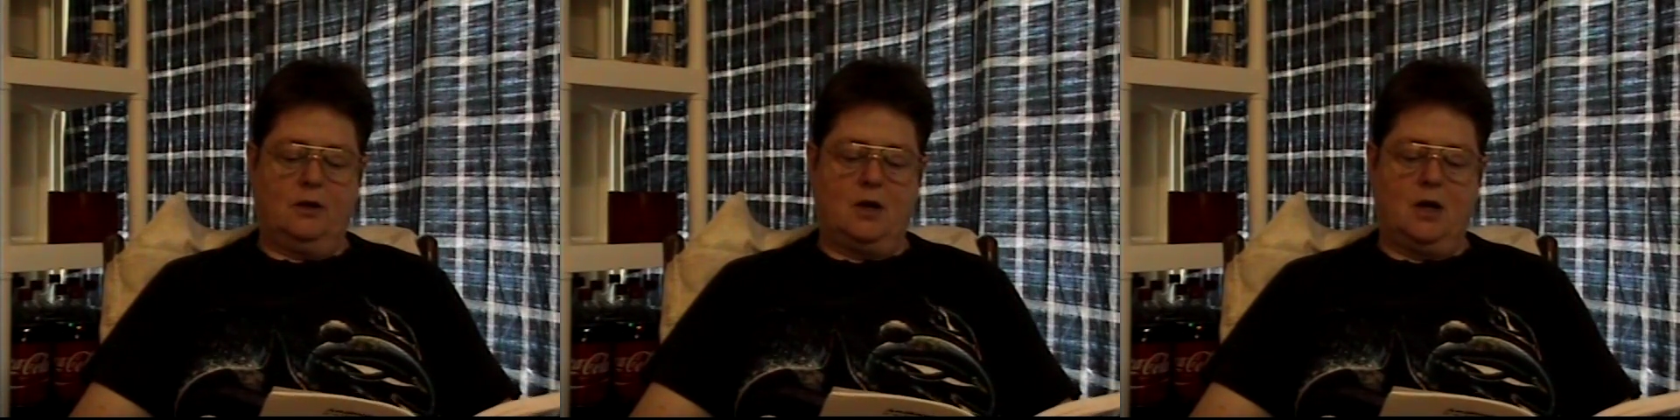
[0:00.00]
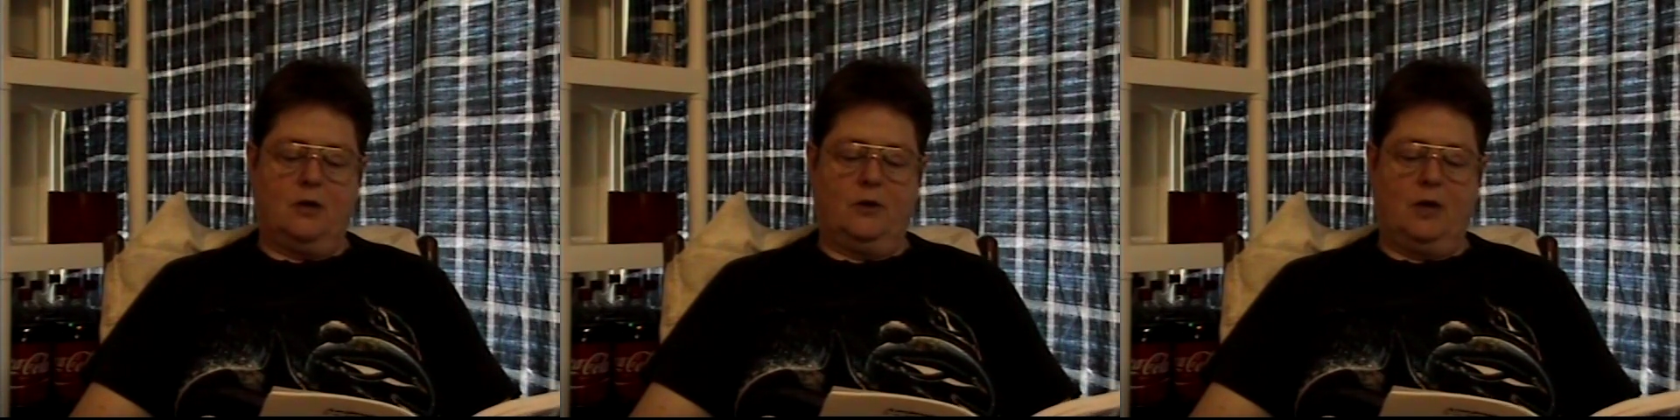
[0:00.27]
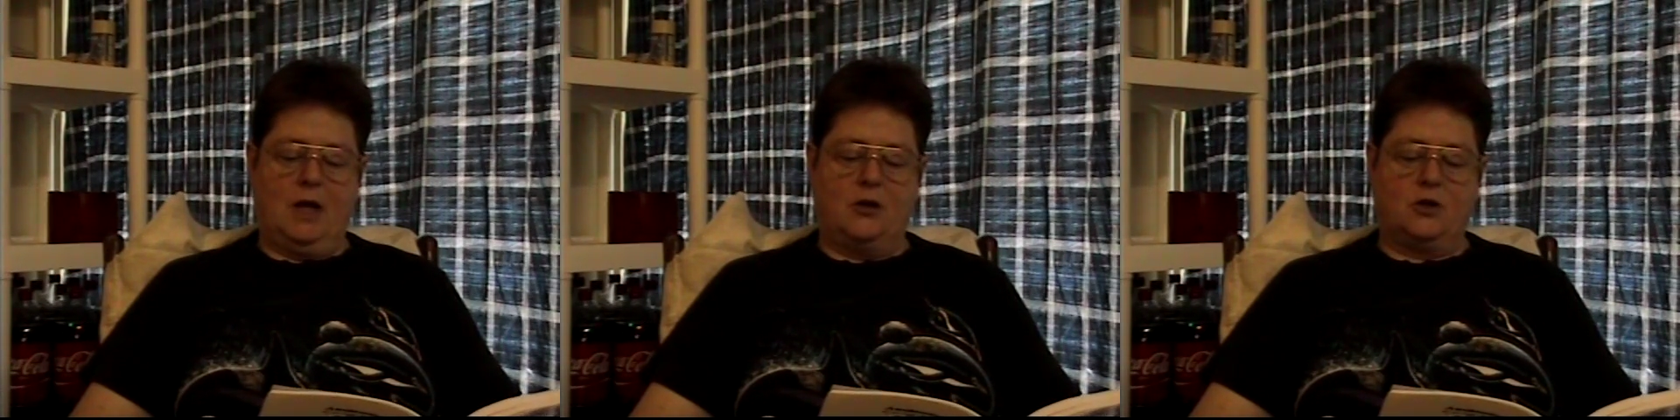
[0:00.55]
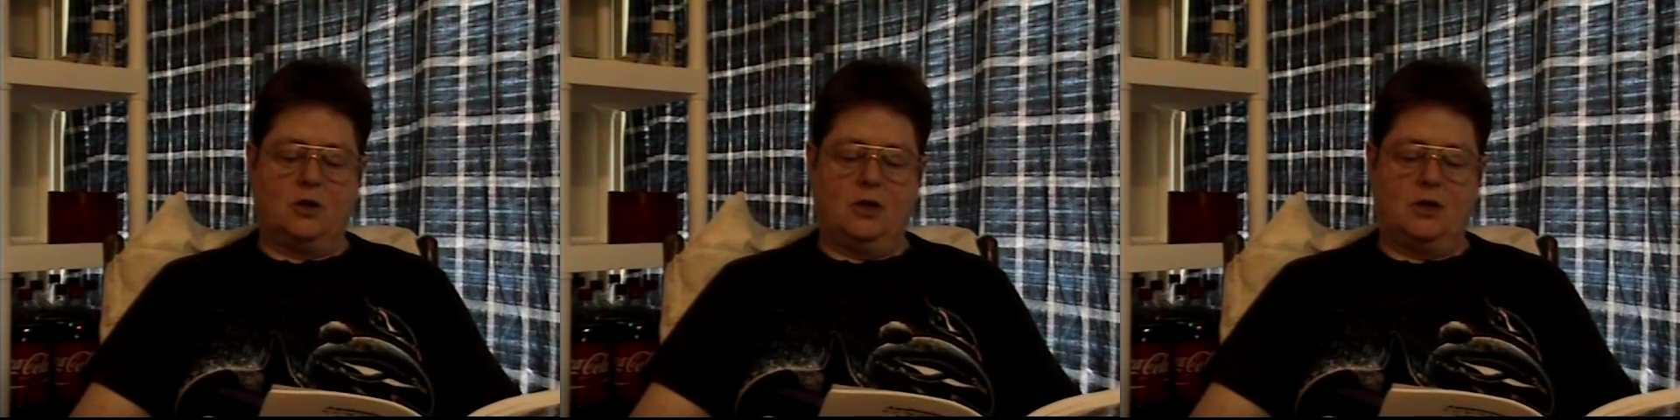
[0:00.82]

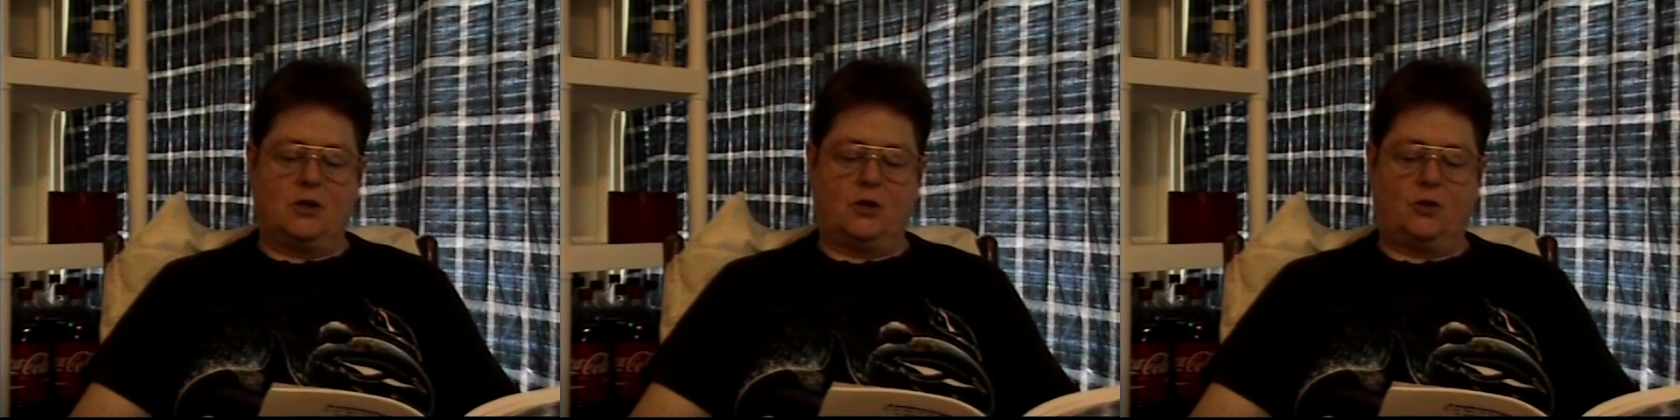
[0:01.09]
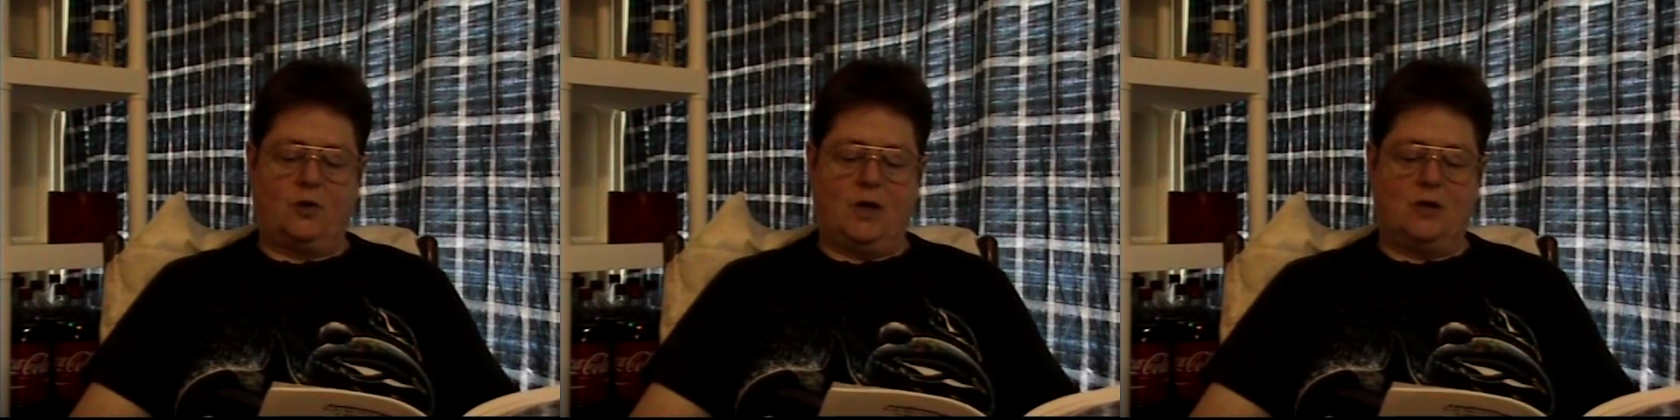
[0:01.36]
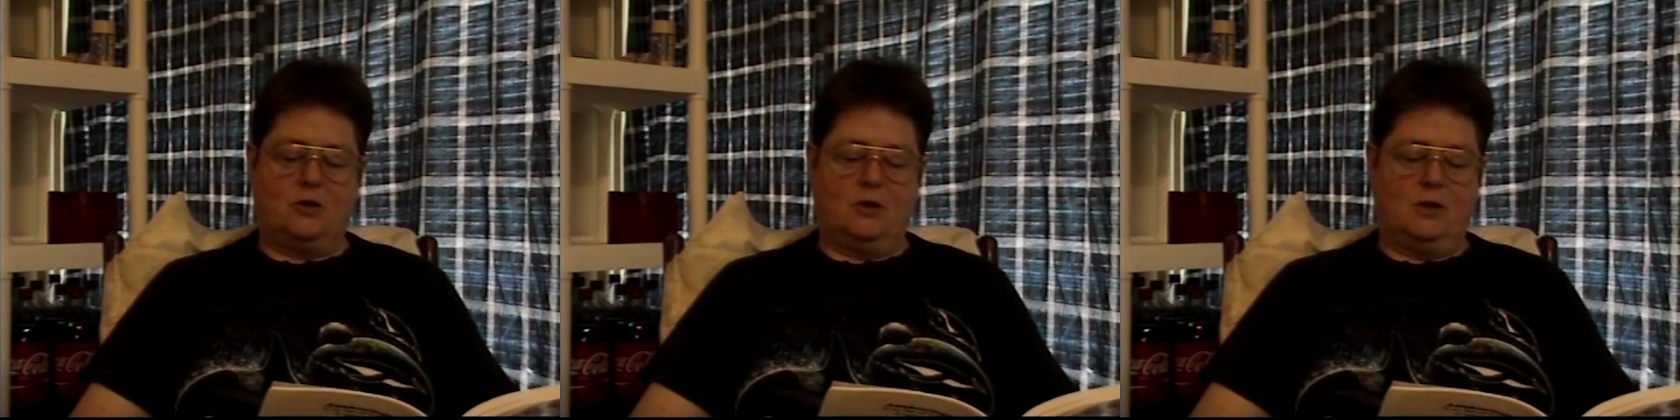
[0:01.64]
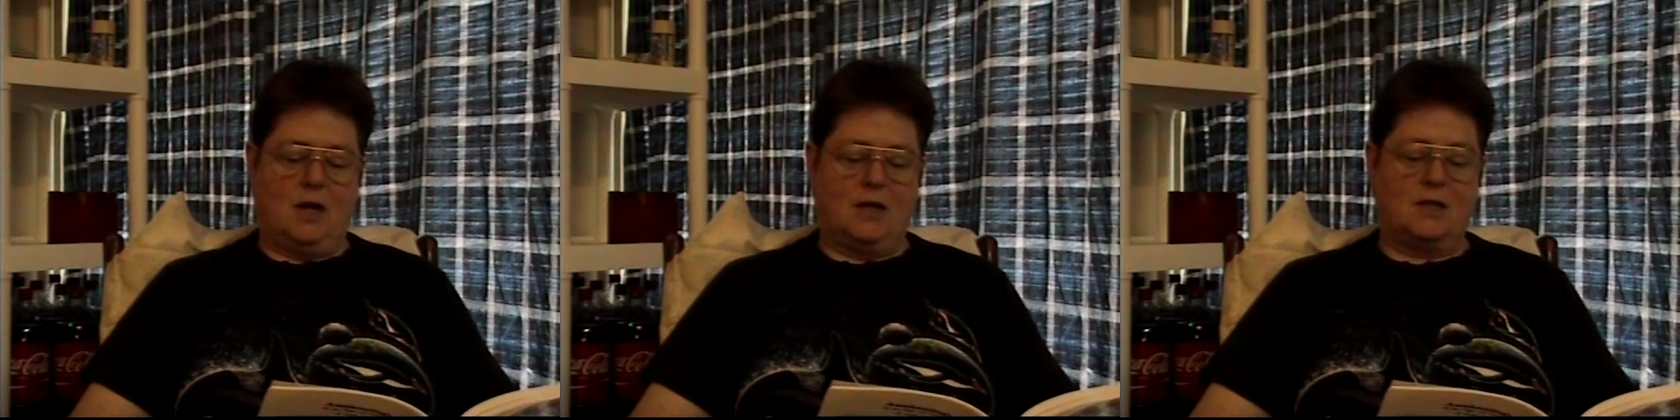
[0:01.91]
congregation is a threat to the
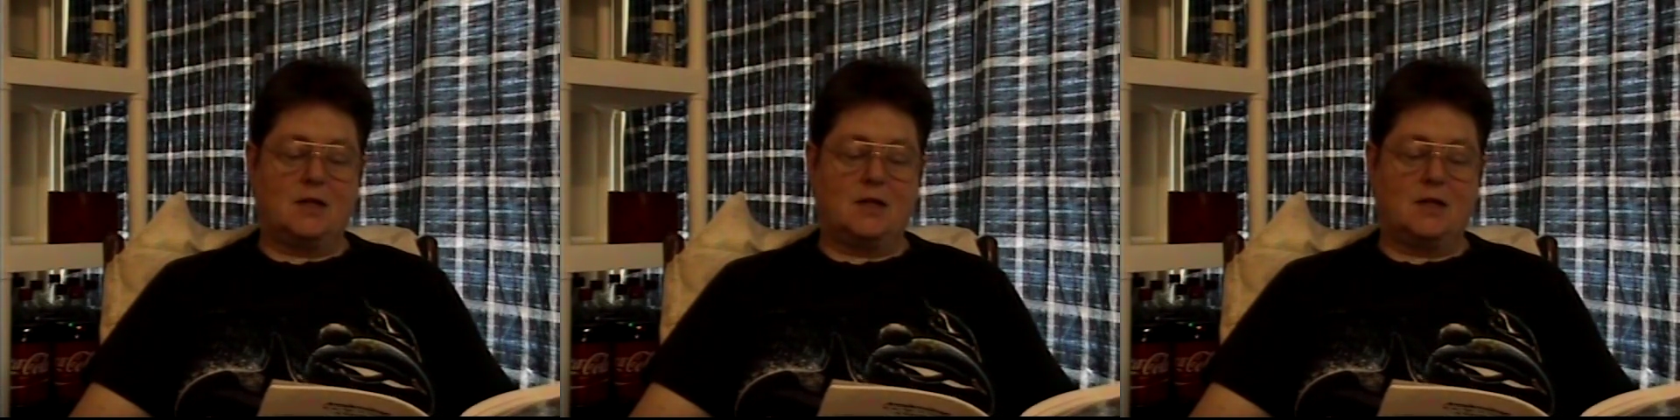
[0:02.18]
nice,